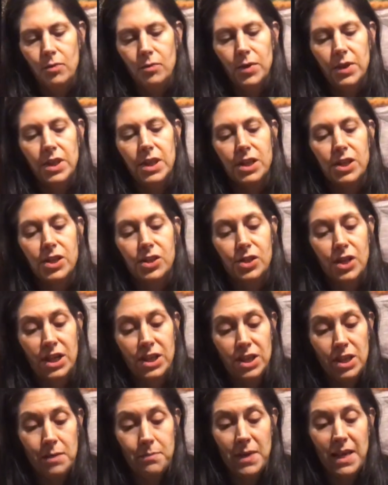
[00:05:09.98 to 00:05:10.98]
with the
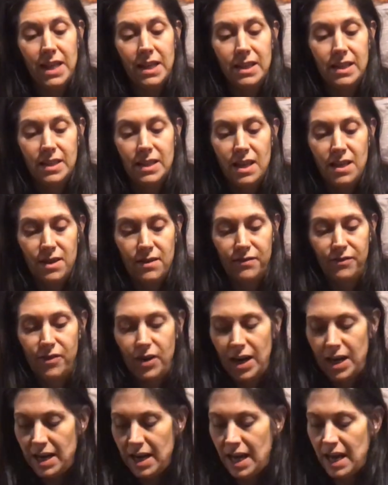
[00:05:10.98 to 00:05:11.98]
stretchy bits and the
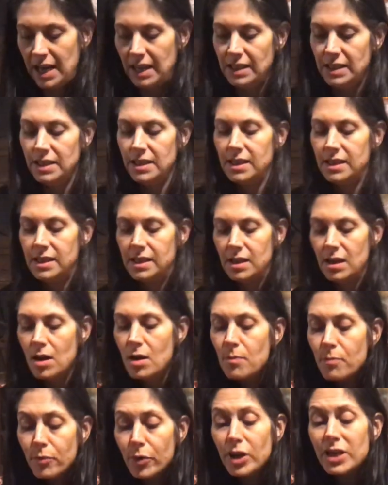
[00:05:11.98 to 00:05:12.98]
frayed ends.
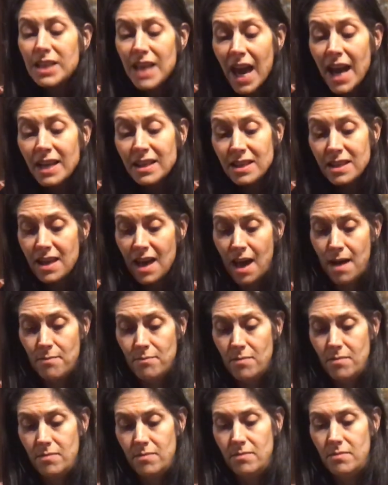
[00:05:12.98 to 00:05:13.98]
Protect them.